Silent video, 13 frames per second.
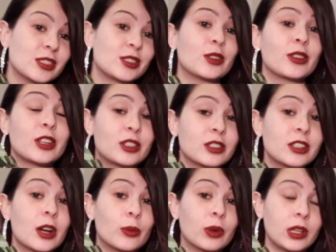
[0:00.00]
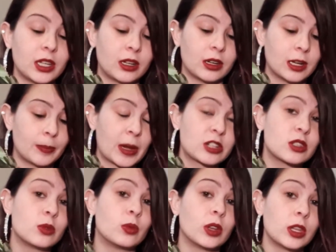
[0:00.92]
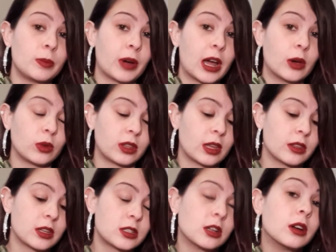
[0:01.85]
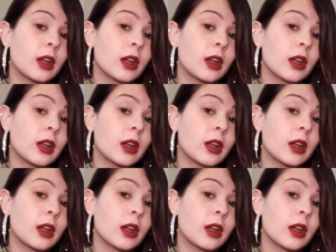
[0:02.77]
So they turned out really good. I'm actually really proud with how they turned